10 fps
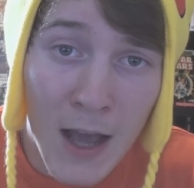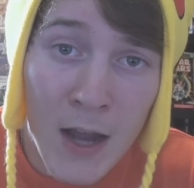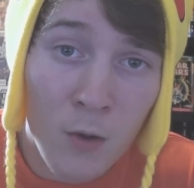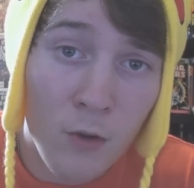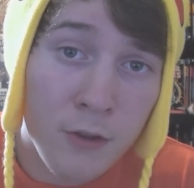I
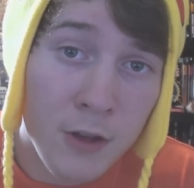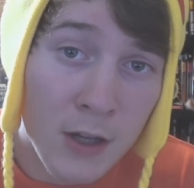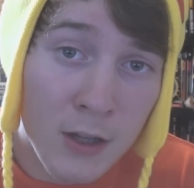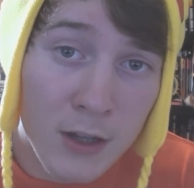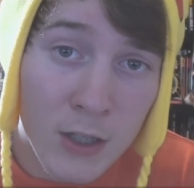don't
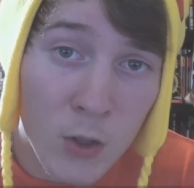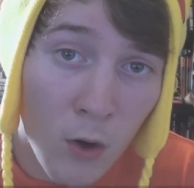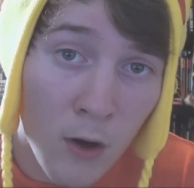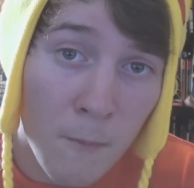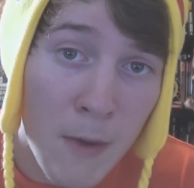think that
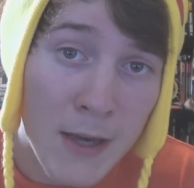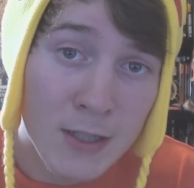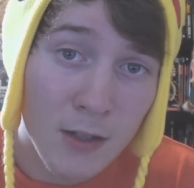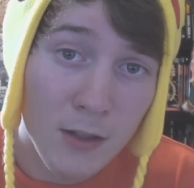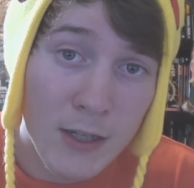you are
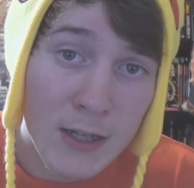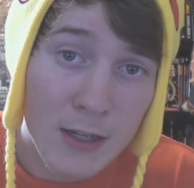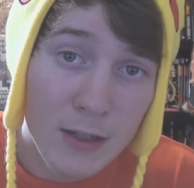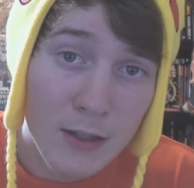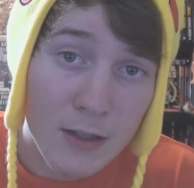
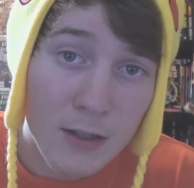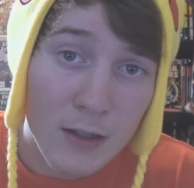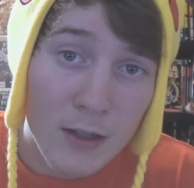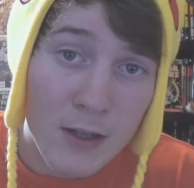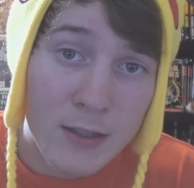mentally,
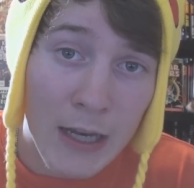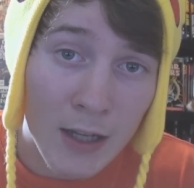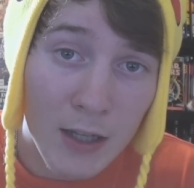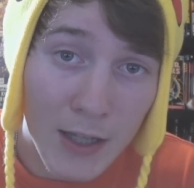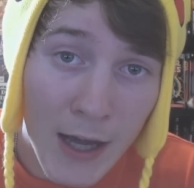
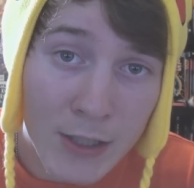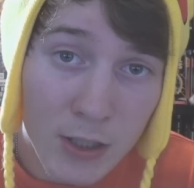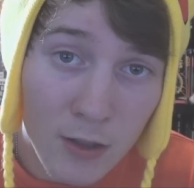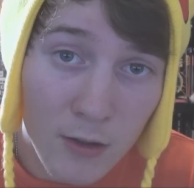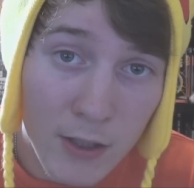
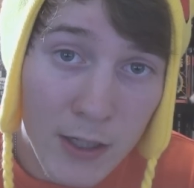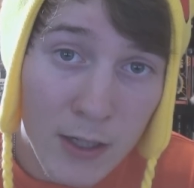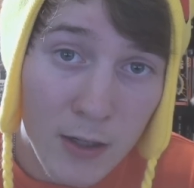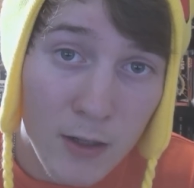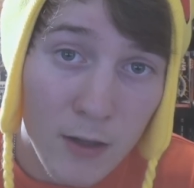
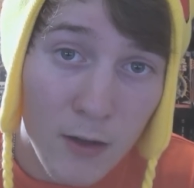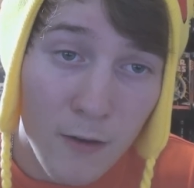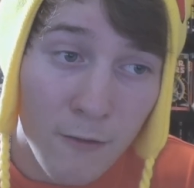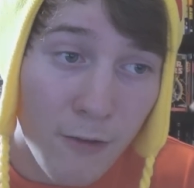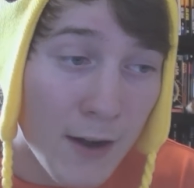psychologically,
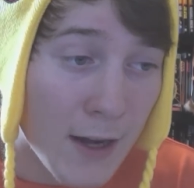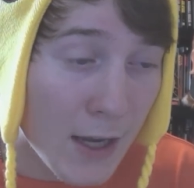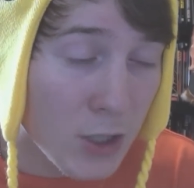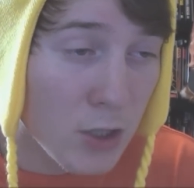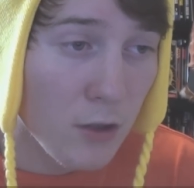
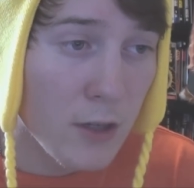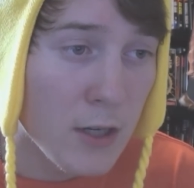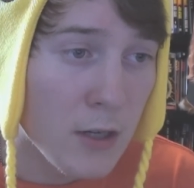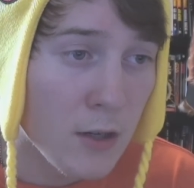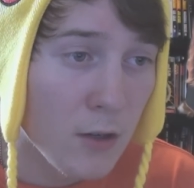
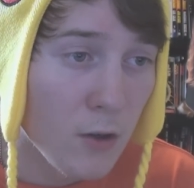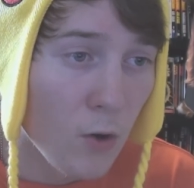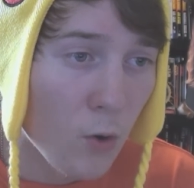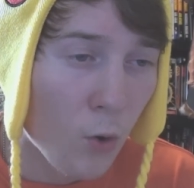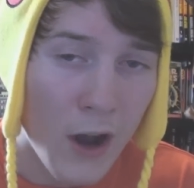financially,
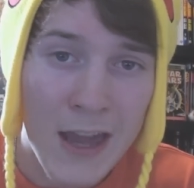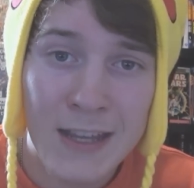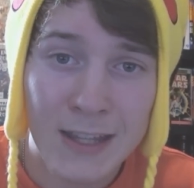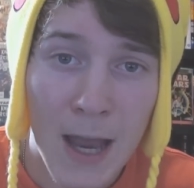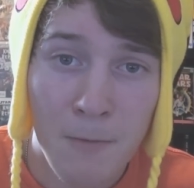or
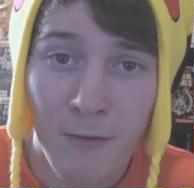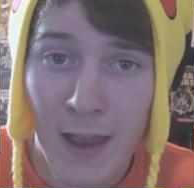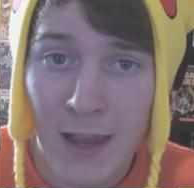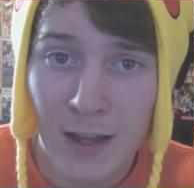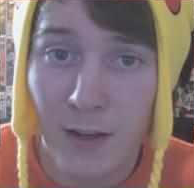any type of
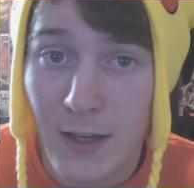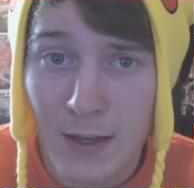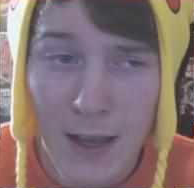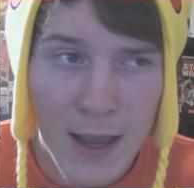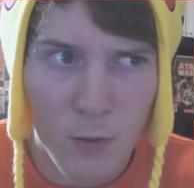
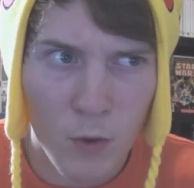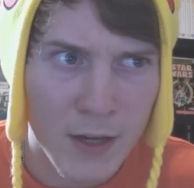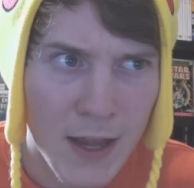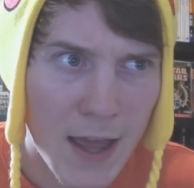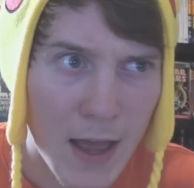illy with
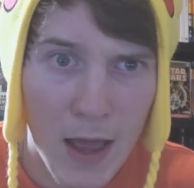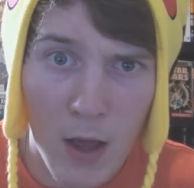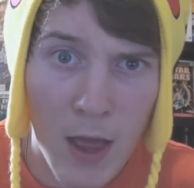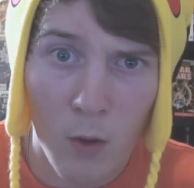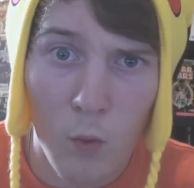an
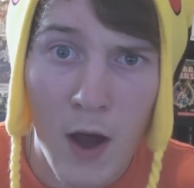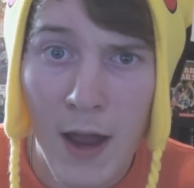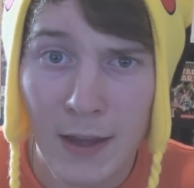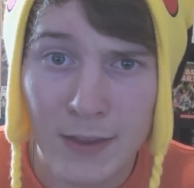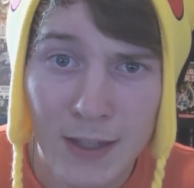
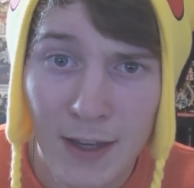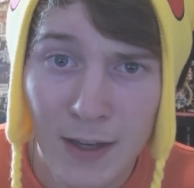L-Y at the